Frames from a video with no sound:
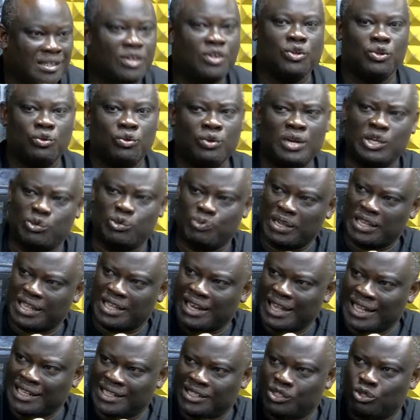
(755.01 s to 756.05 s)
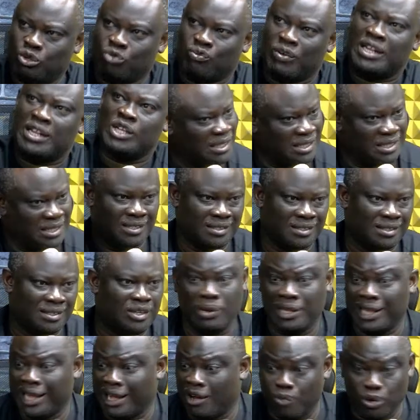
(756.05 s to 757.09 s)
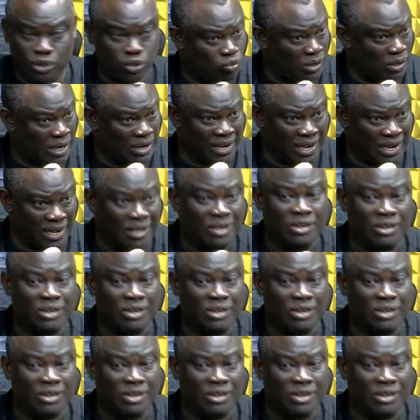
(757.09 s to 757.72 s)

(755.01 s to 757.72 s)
You need a supernatural entity to fight this party. Now, square,